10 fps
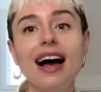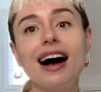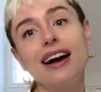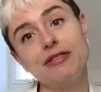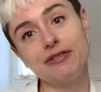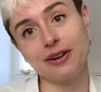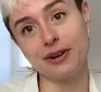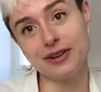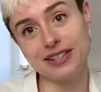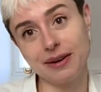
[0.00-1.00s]
I have a very
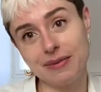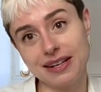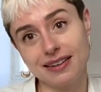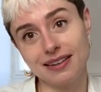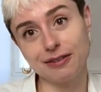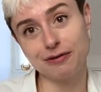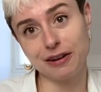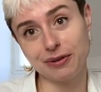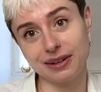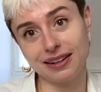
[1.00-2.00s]
hard time making
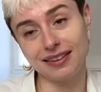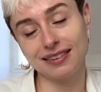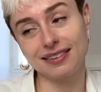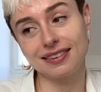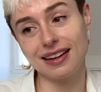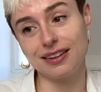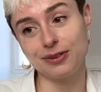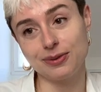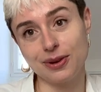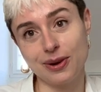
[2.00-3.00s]
favorite lists, as
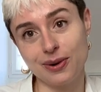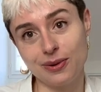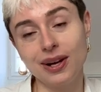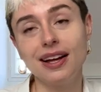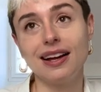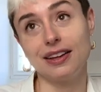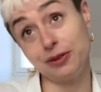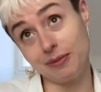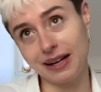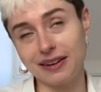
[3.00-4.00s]
you know, as
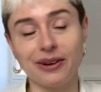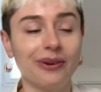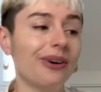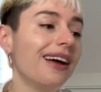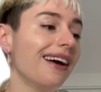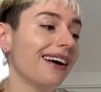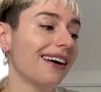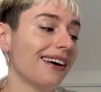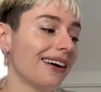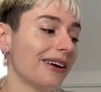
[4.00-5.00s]
you might know.
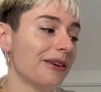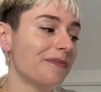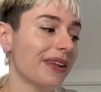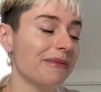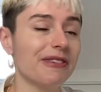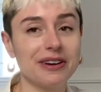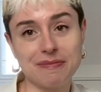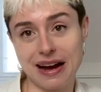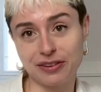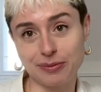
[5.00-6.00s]
I'm very
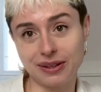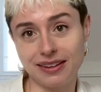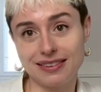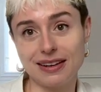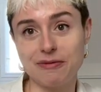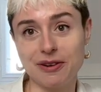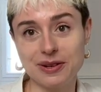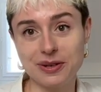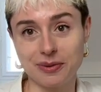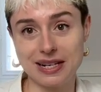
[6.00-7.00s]
maximalist, I'm
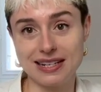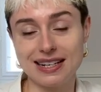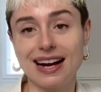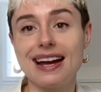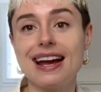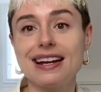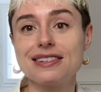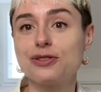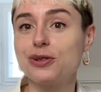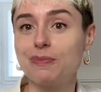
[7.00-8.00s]
very greedy, I hate
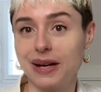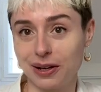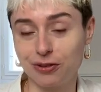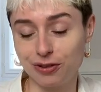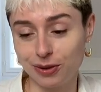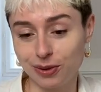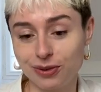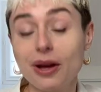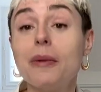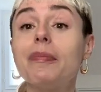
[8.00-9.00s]
to pick and
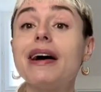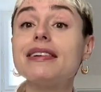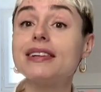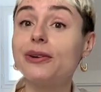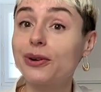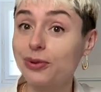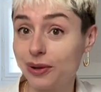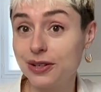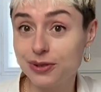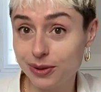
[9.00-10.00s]
choose, but here are
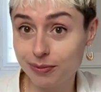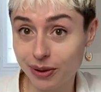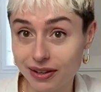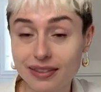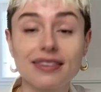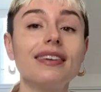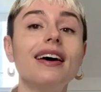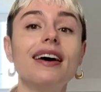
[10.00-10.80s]
22 books,